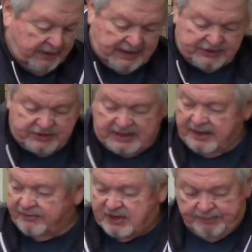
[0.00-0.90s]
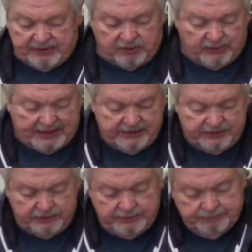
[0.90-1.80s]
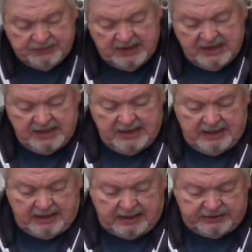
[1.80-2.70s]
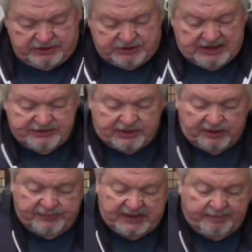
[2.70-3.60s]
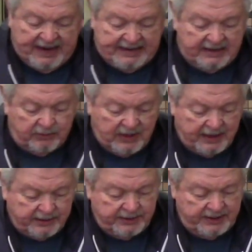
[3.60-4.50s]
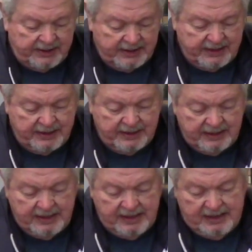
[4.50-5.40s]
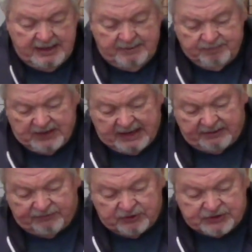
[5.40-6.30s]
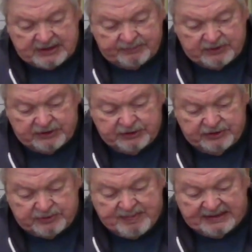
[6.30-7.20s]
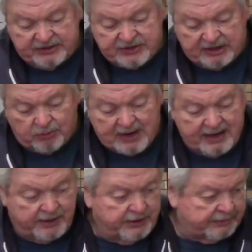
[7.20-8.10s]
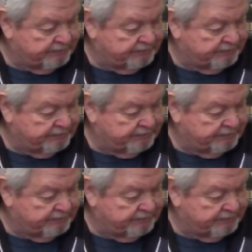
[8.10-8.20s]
That's kind of typical what I do. It just saves a little bit of banging around. And the first thing I'm going to do is make this thing round.